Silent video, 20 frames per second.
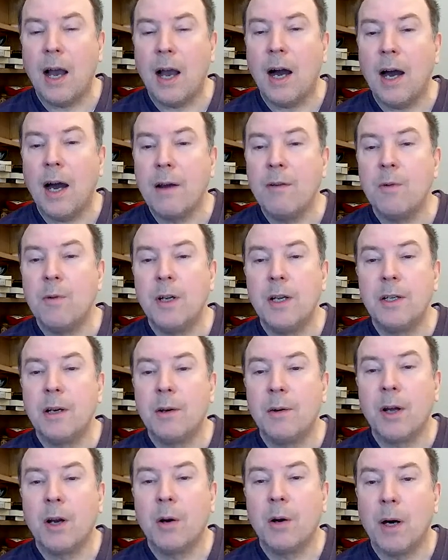I really
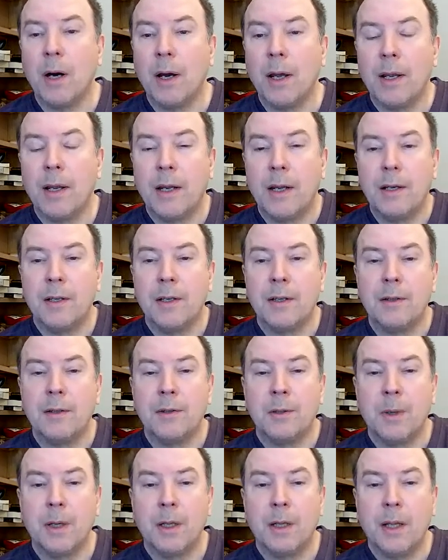don't know why it
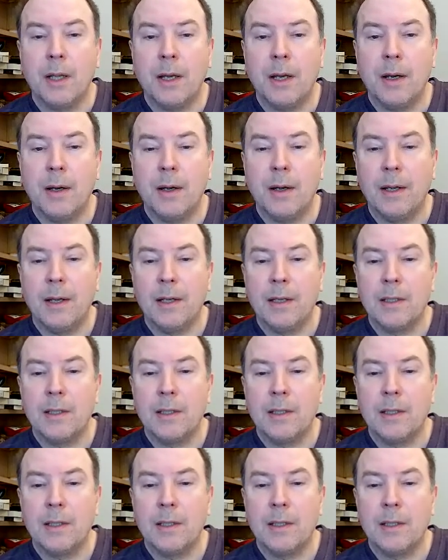didn't do well there.